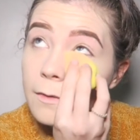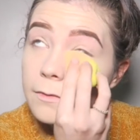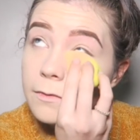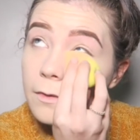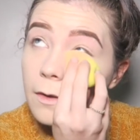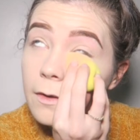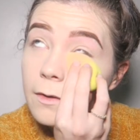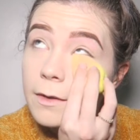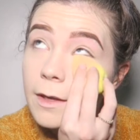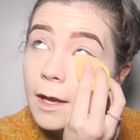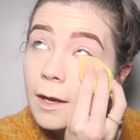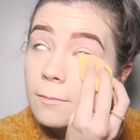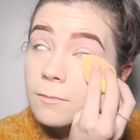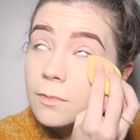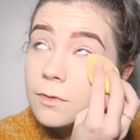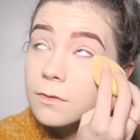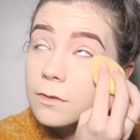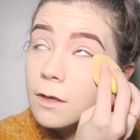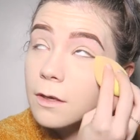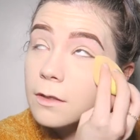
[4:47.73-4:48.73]
So yeah, I'm
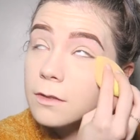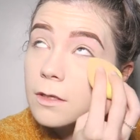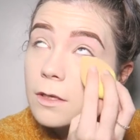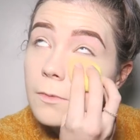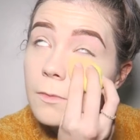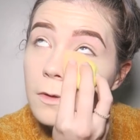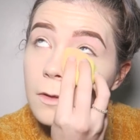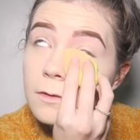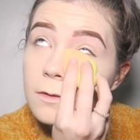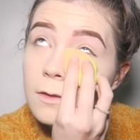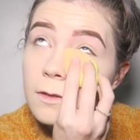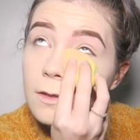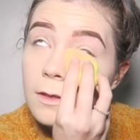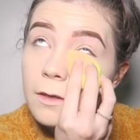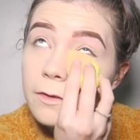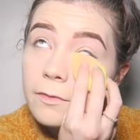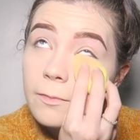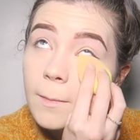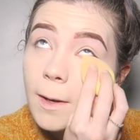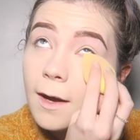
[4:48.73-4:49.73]
just going to do
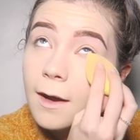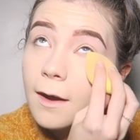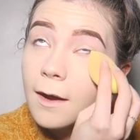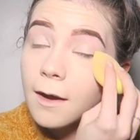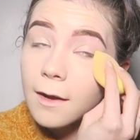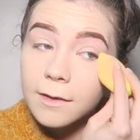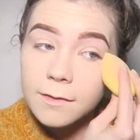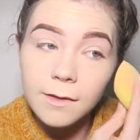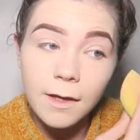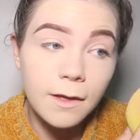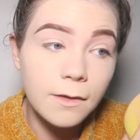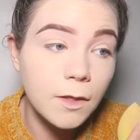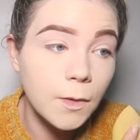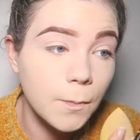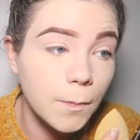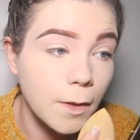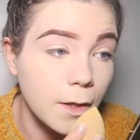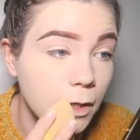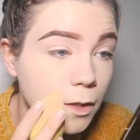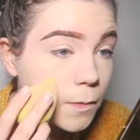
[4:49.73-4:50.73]
underneath my eyes at the
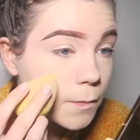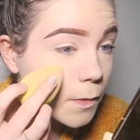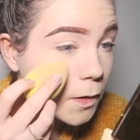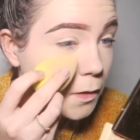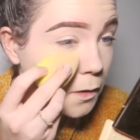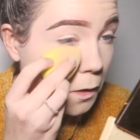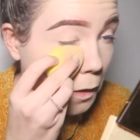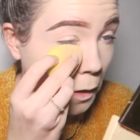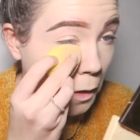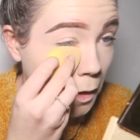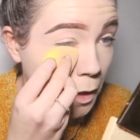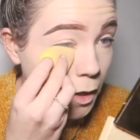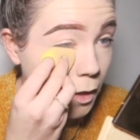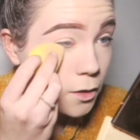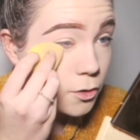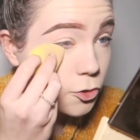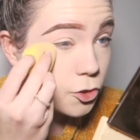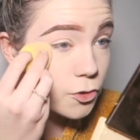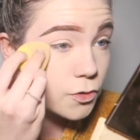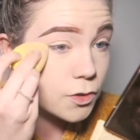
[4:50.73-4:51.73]
moment
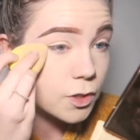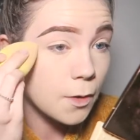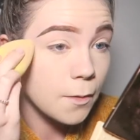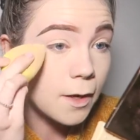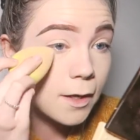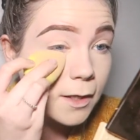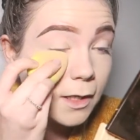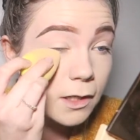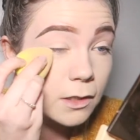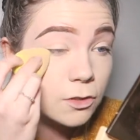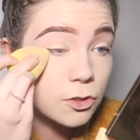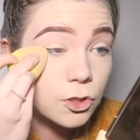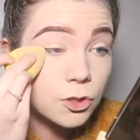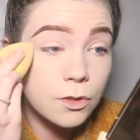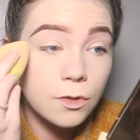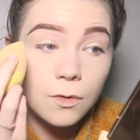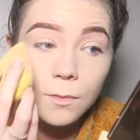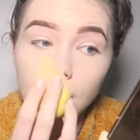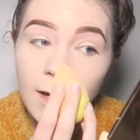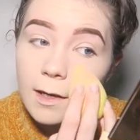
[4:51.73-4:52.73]
just so I can
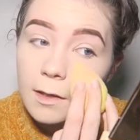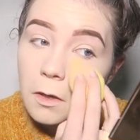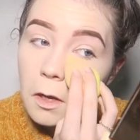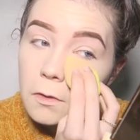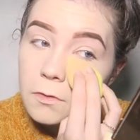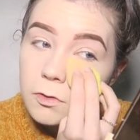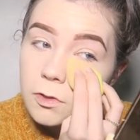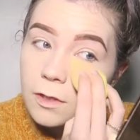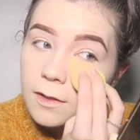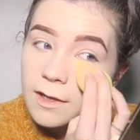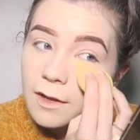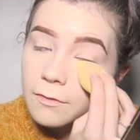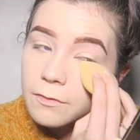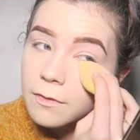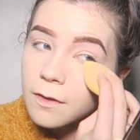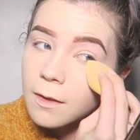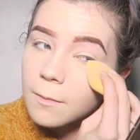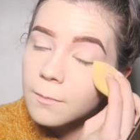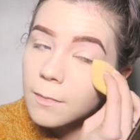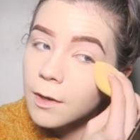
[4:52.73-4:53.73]
do my contour and
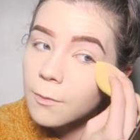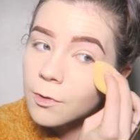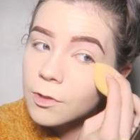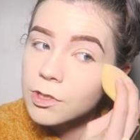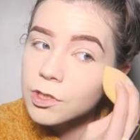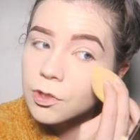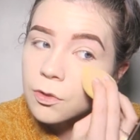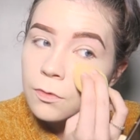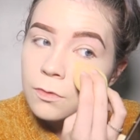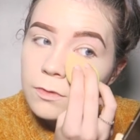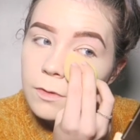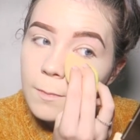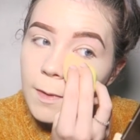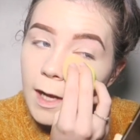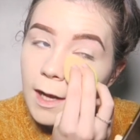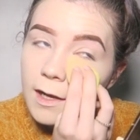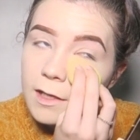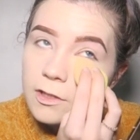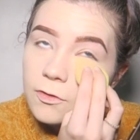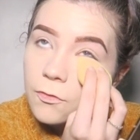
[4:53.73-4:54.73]
everything, but I want to do under
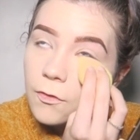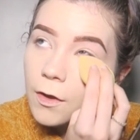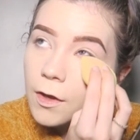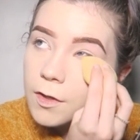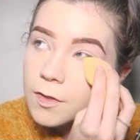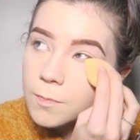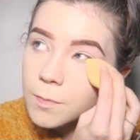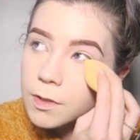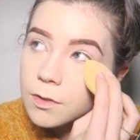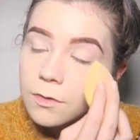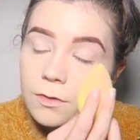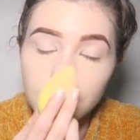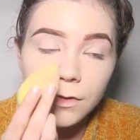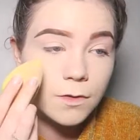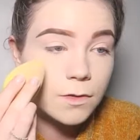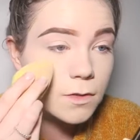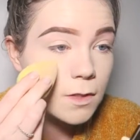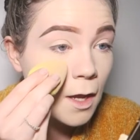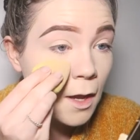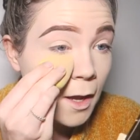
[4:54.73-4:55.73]
my eyes first
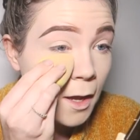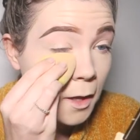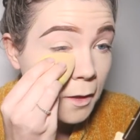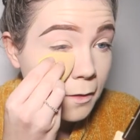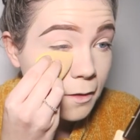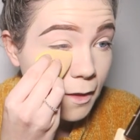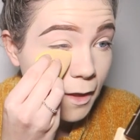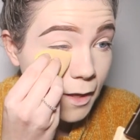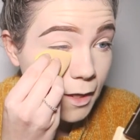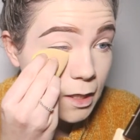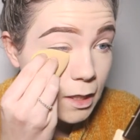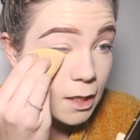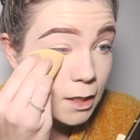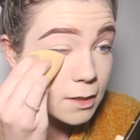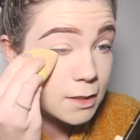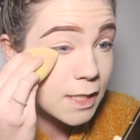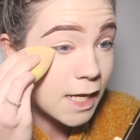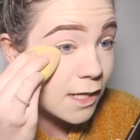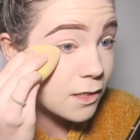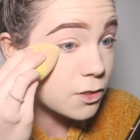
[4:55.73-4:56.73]
because
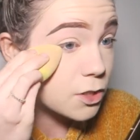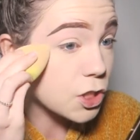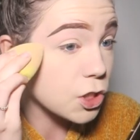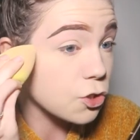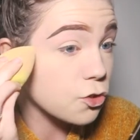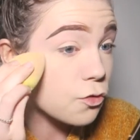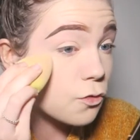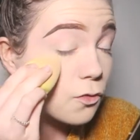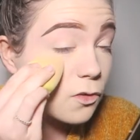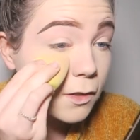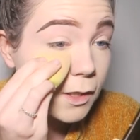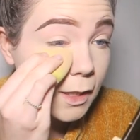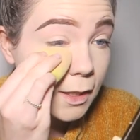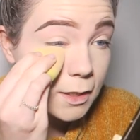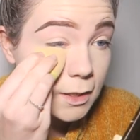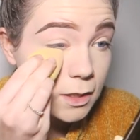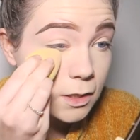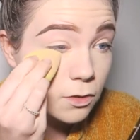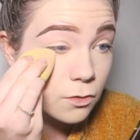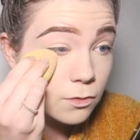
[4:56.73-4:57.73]
they tend to
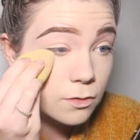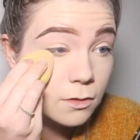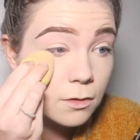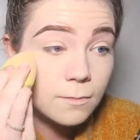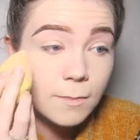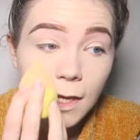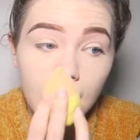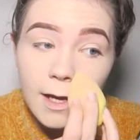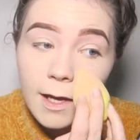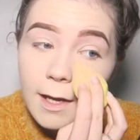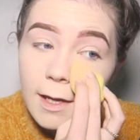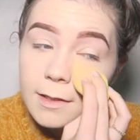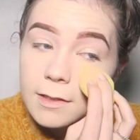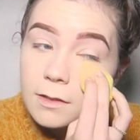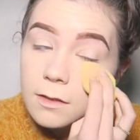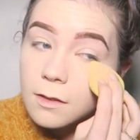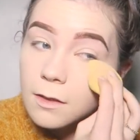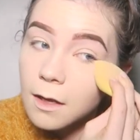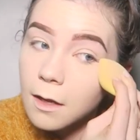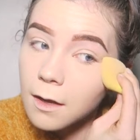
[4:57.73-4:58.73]
crease under my
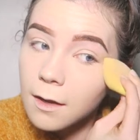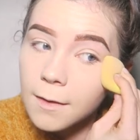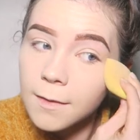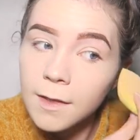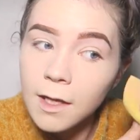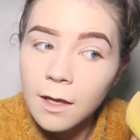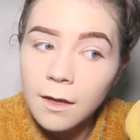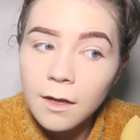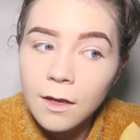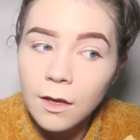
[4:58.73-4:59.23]
eyes a lot.